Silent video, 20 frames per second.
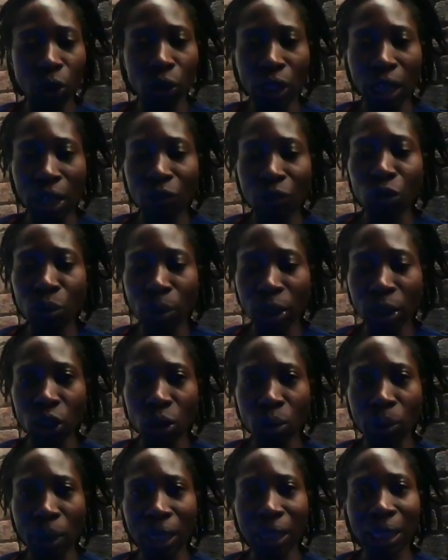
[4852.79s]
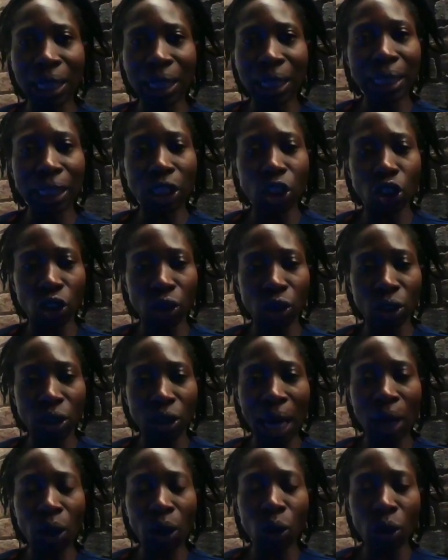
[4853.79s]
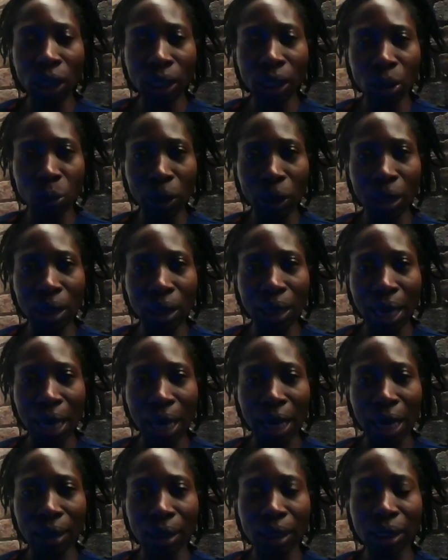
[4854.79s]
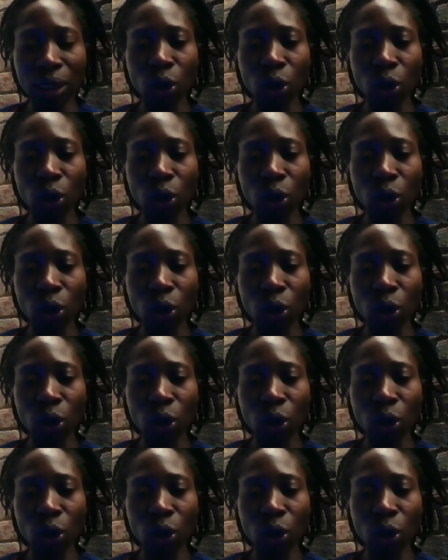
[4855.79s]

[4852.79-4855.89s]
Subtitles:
information about the lesion, how long it's been there, is